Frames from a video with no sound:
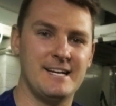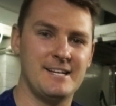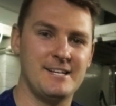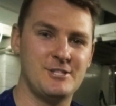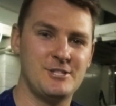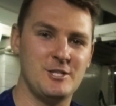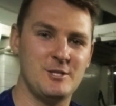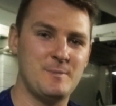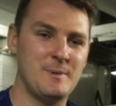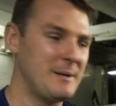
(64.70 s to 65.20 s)

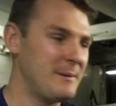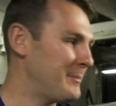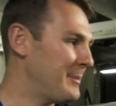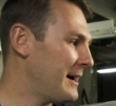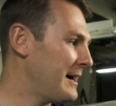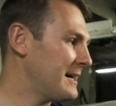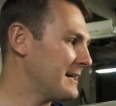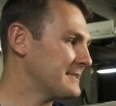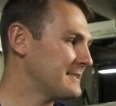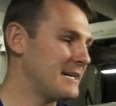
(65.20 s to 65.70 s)
she's been
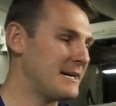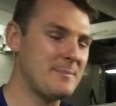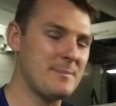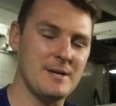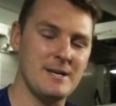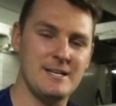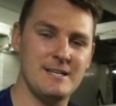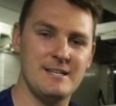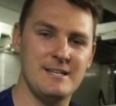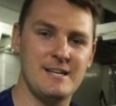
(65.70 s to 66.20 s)
parked up
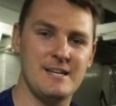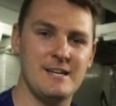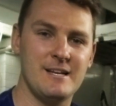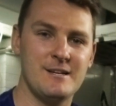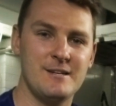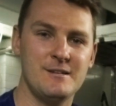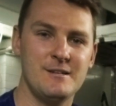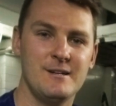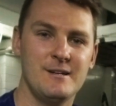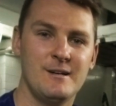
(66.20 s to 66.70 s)
in
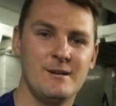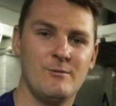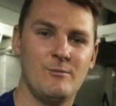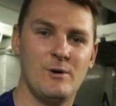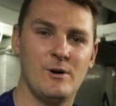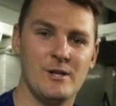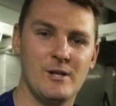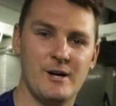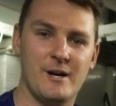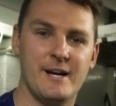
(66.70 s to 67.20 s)
here
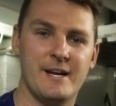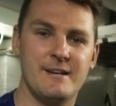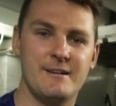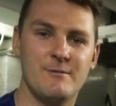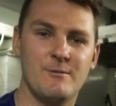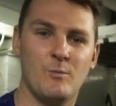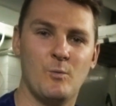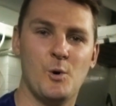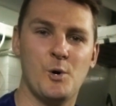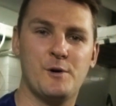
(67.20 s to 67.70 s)
while I
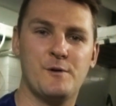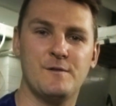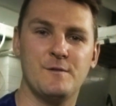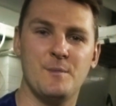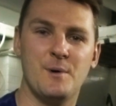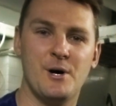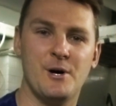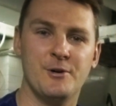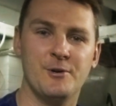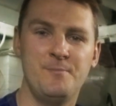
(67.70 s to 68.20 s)
work from
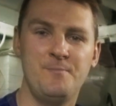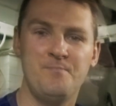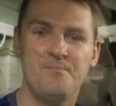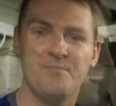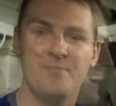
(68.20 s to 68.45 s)
home.